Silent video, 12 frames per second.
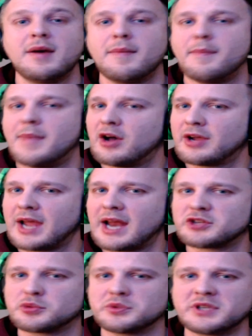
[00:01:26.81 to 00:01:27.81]

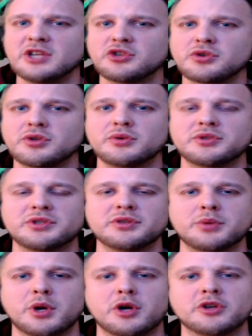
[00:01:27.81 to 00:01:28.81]
Ganis was introduced into
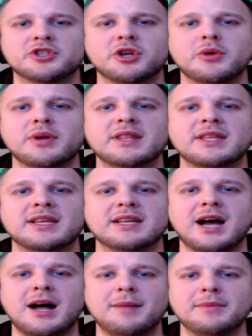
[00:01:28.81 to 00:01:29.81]
Hearthstone in the
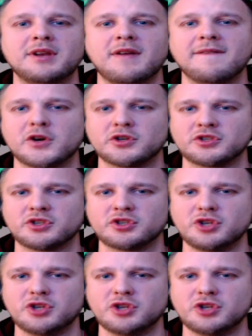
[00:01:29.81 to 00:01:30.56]
Goblin vs.